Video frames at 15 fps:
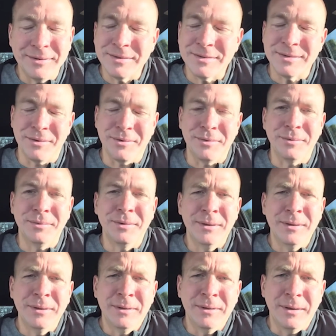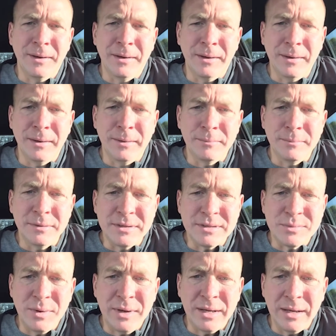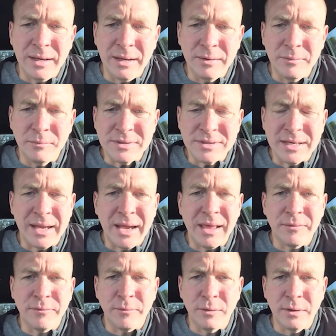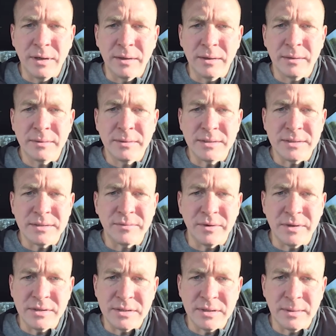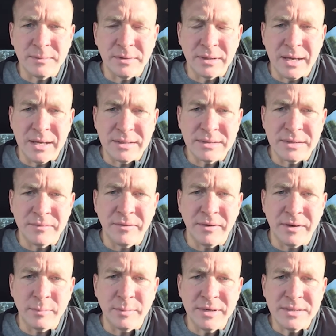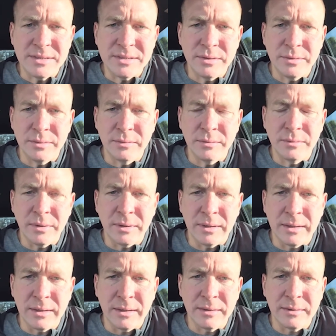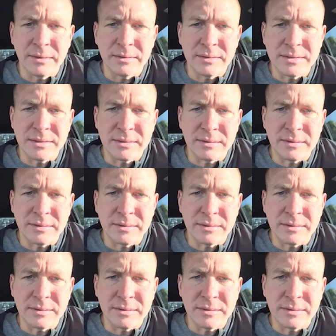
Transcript: So um, this weekend was in California, just finished up the last and final piece to uh, this,